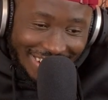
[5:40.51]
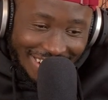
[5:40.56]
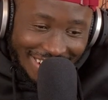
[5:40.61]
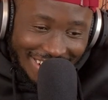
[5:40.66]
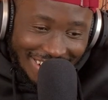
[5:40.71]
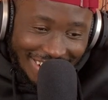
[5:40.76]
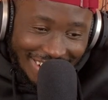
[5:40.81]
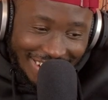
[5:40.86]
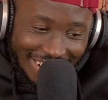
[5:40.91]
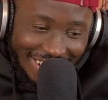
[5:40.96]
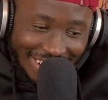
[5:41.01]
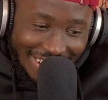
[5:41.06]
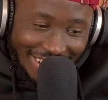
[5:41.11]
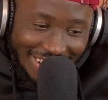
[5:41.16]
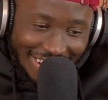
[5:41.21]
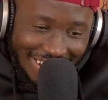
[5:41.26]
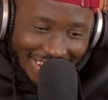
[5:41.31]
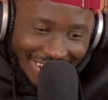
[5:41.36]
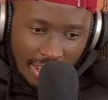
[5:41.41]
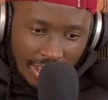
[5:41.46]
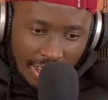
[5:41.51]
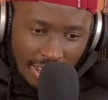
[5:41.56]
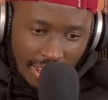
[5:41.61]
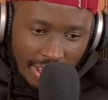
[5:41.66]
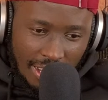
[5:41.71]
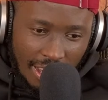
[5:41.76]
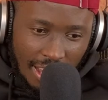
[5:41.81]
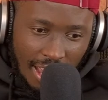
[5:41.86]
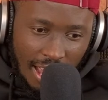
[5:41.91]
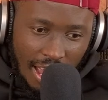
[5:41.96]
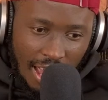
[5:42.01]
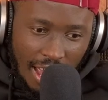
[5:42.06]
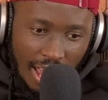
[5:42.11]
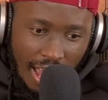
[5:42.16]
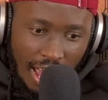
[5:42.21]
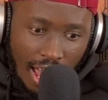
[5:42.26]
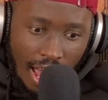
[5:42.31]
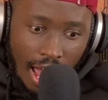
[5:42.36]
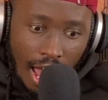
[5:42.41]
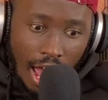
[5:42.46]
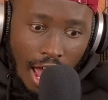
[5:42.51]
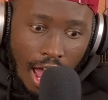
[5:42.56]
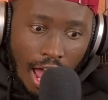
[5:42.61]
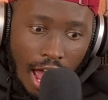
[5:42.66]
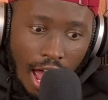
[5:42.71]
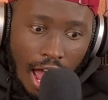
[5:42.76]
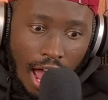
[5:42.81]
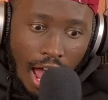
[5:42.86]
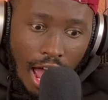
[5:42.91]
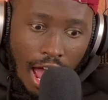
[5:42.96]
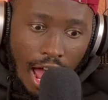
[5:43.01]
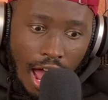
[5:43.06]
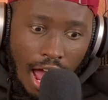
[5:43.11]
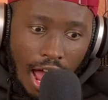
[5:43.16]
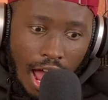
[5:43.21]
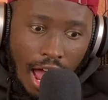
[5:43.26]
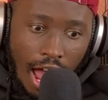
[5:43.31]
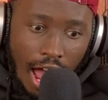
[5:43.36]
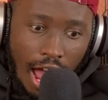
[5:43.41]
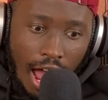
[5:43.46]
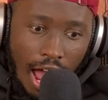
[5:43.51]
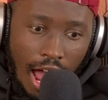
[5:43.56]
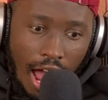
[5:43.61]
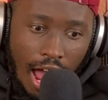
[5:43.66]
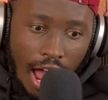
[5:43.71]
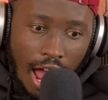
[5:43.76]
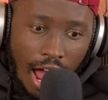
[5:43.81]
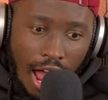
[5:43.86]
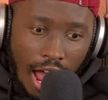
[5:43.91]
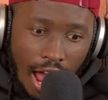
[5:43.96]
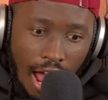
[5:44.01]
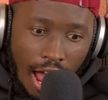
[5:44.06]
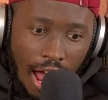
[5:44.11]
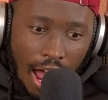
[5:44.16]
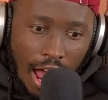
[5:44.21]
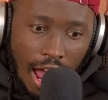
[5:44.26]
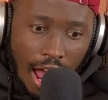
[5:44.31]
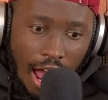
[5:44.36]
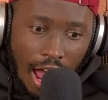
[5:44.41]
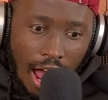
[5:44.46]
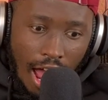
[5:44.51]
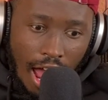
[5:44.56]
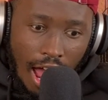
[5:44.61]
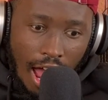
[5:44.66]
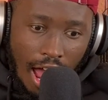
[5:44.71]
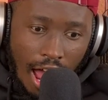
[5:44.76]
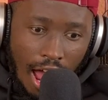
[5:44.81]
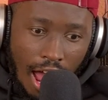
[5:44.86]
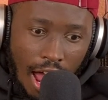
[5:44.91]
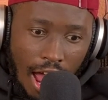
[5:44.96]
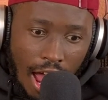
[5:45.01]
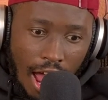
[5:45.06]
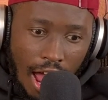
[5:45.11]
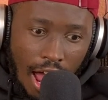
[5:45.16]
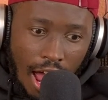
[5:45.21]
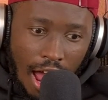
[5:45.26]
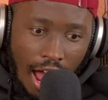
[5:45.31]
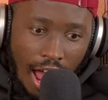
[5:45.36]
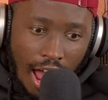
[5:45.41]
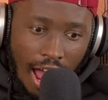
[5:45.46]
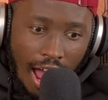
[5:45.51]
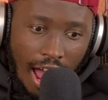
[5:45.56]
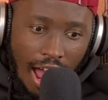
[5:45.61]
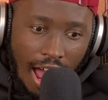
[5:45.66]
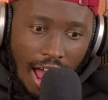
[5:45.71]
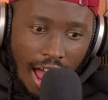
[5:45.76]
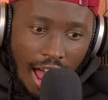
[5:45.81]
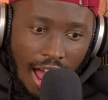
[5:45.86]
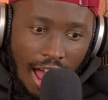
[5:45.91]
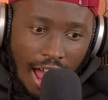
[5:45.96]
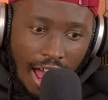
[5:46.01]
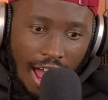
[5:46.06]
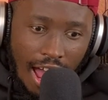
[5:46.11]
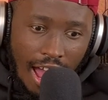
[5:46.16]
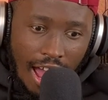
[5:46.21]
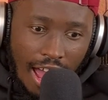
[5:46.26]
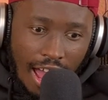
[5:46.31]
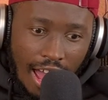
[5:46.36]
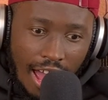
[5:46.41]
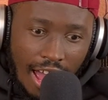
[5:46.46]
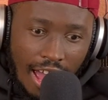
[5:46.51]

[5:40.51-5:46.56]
No one is speaking in this clip.